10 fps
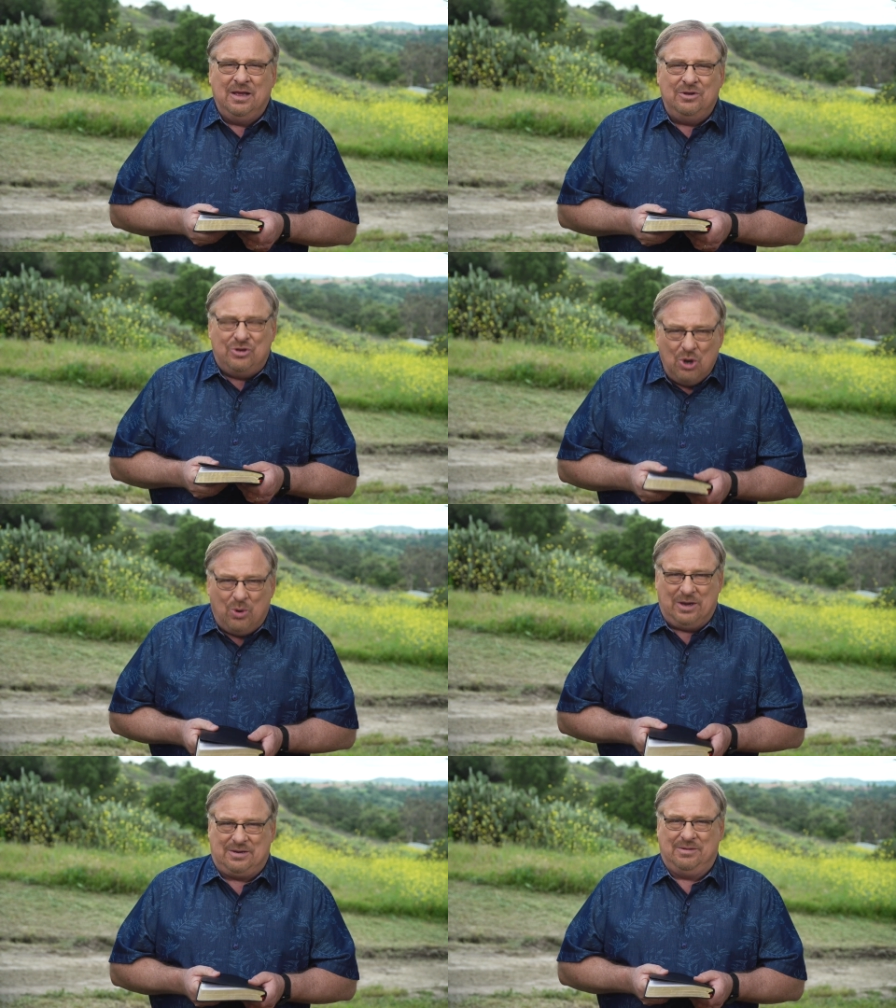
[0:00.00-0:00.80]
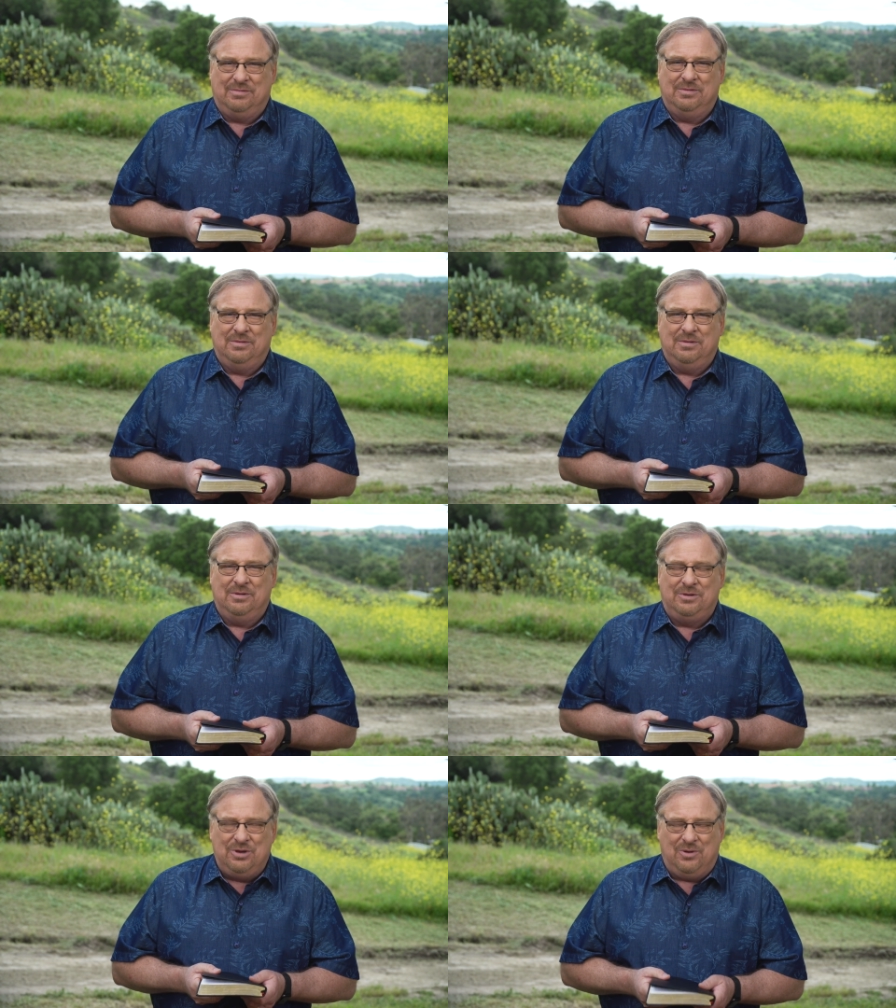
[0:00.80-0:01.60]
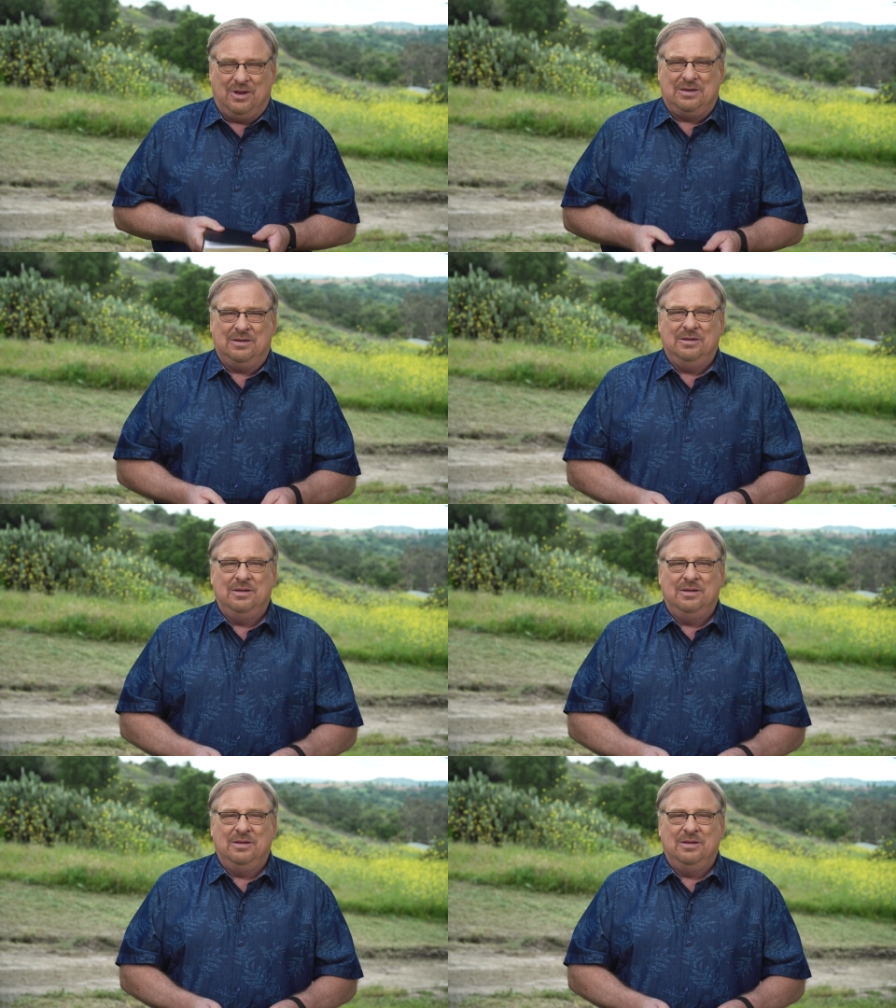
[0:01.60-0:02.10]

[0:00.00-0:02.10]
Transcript: and do it. Do it.